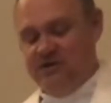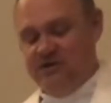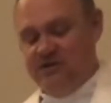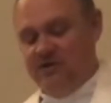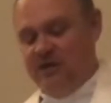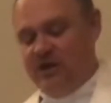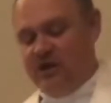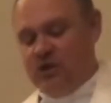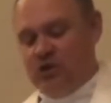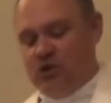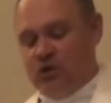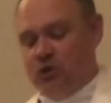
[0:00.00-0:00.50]

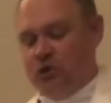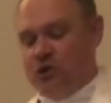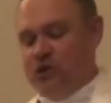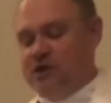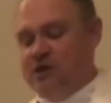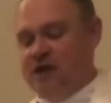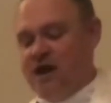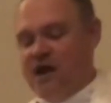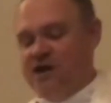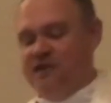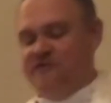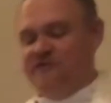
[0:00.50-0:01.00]
They could
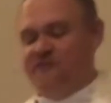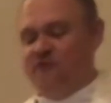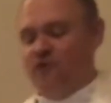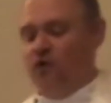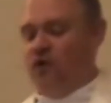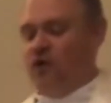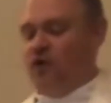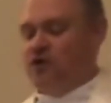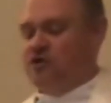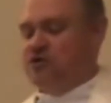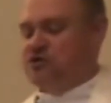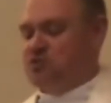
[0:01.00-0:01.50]
not
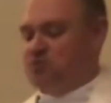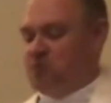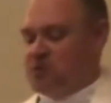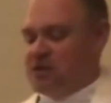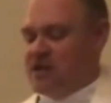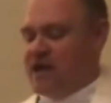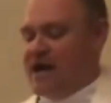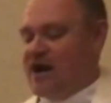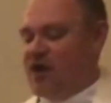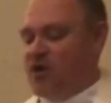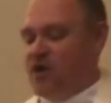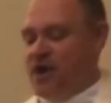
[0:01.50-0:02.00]
afford to
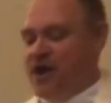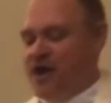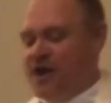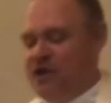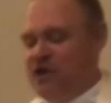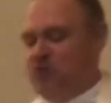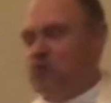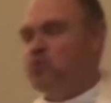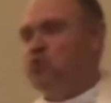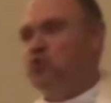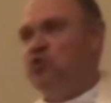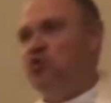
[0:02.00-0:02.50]
allow
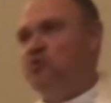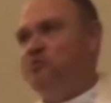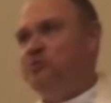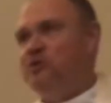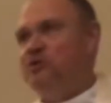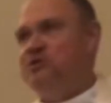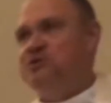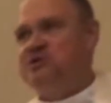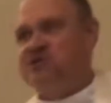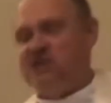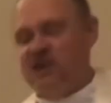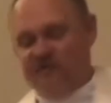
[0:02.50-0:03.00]
any
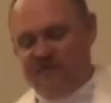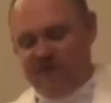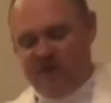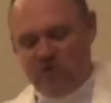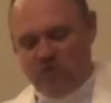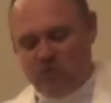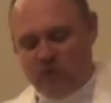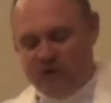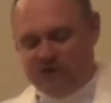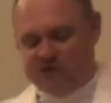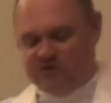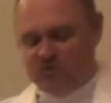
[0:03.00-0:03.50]
rumors of a
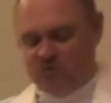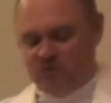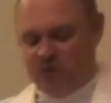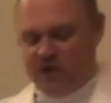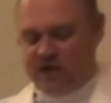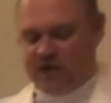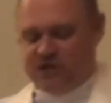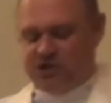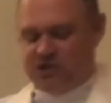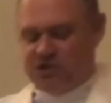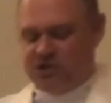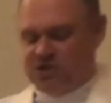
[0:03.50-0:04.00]

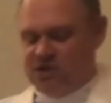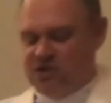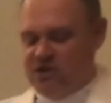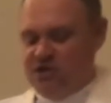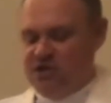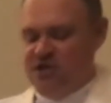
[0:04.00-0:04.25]
resurrection